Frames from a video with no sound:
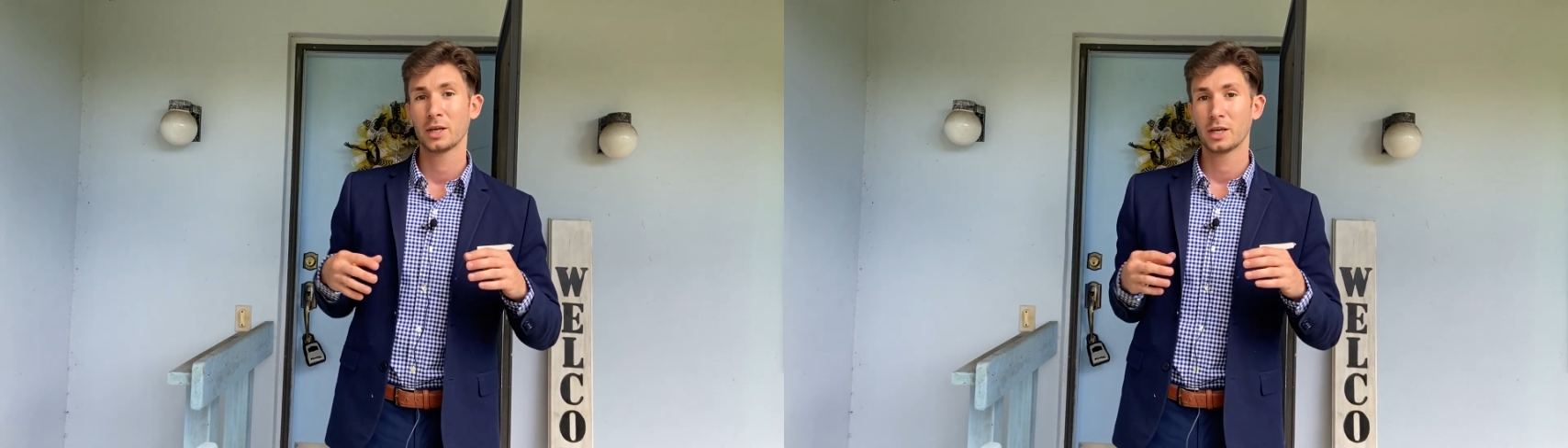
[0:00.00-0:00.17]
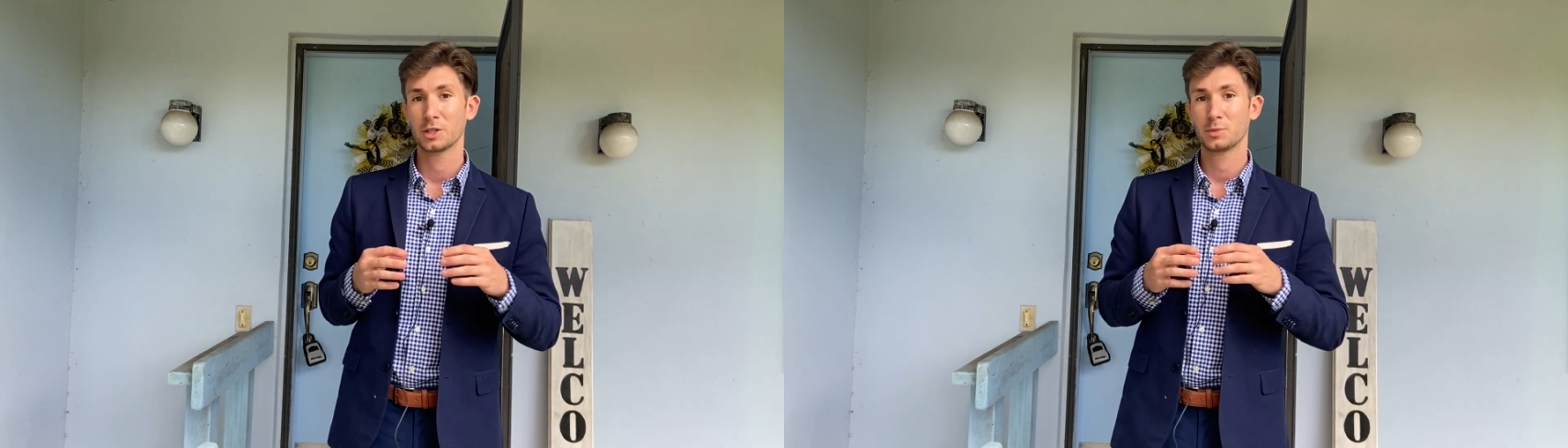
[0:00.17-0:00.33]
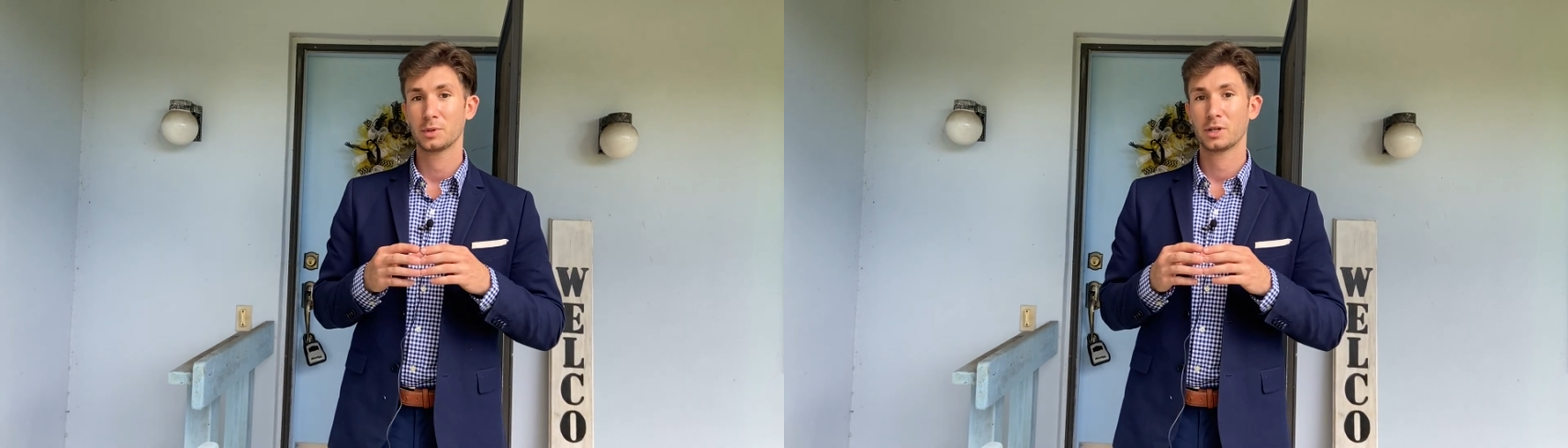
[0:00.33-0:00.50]

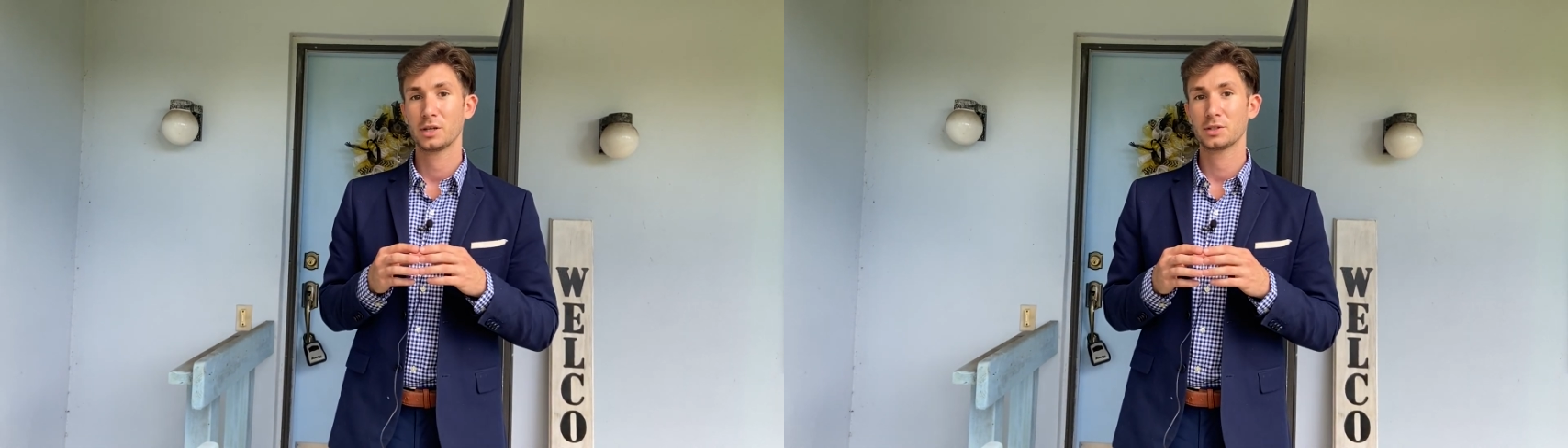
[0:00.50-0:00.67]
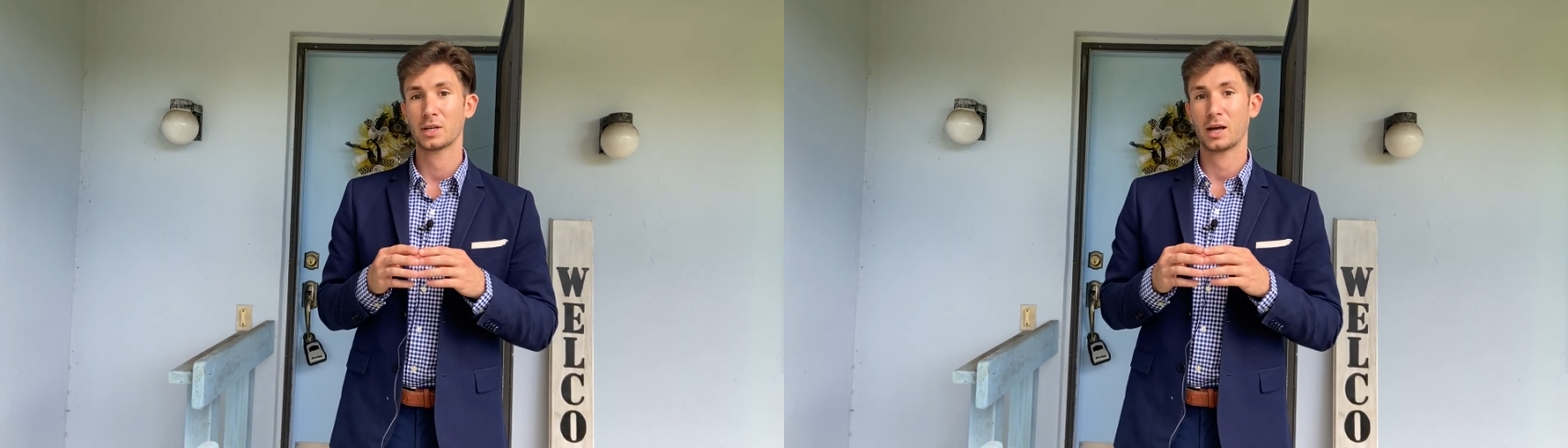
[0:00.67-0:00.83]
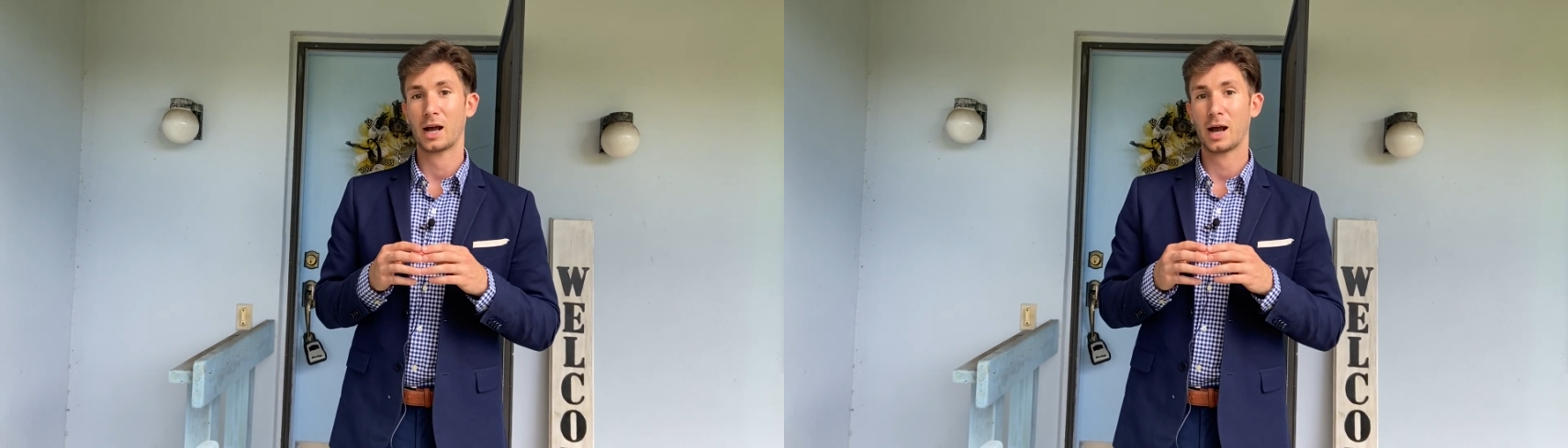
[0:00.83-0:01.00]
is because
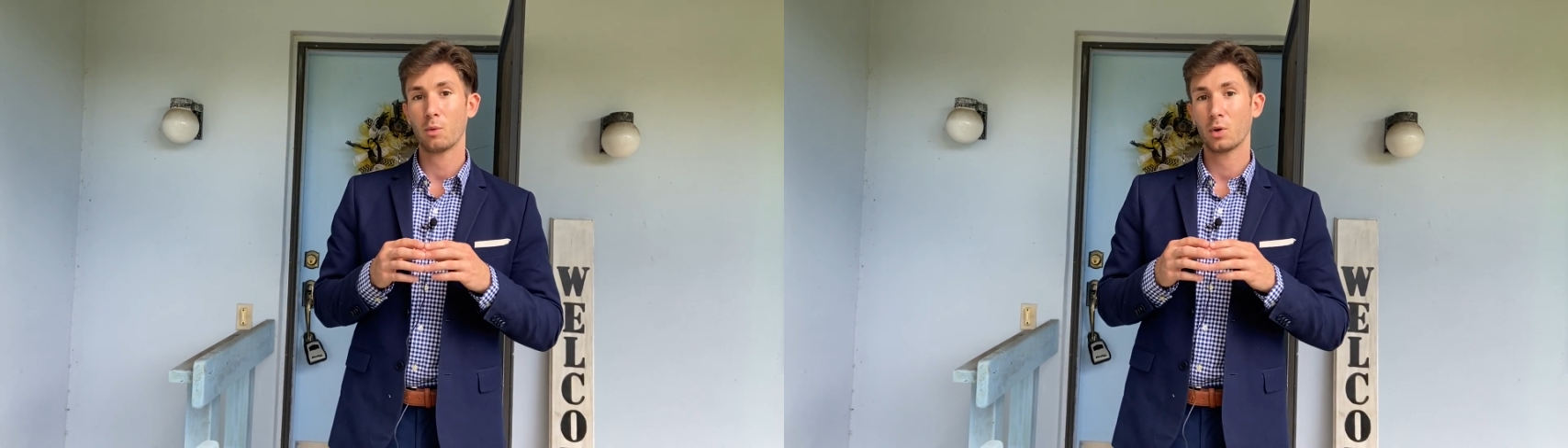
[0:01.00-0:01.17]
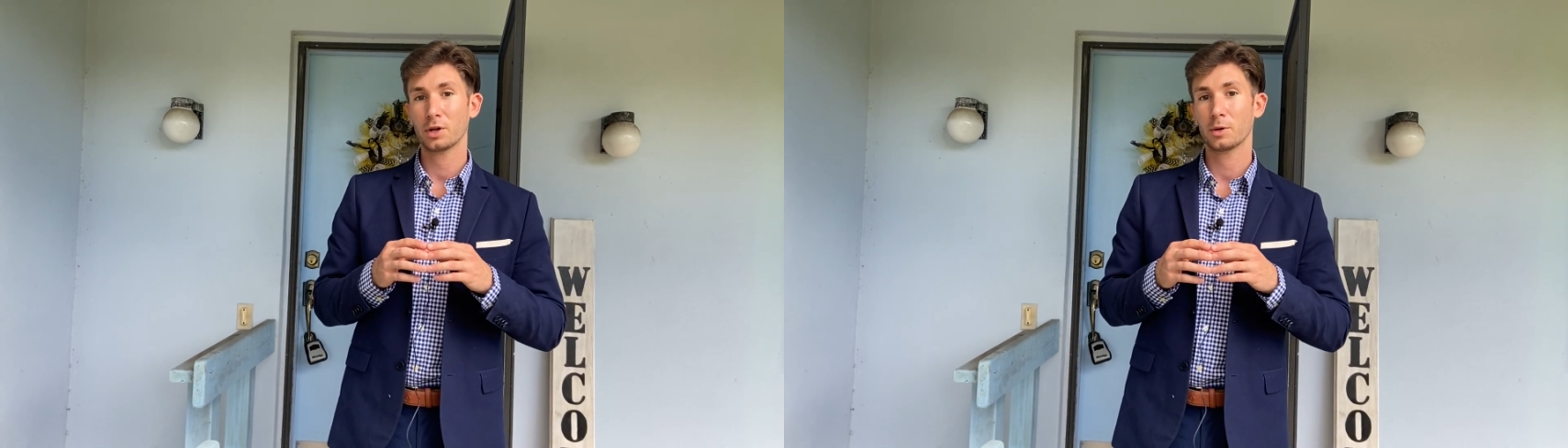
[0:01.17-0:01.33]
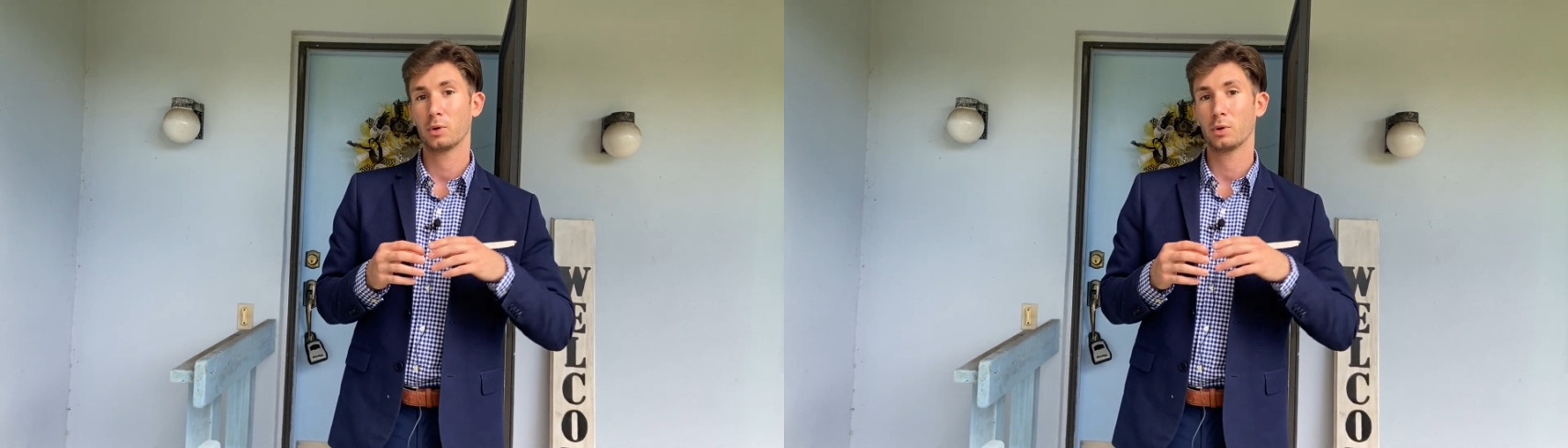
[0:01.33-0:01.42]
I wanted to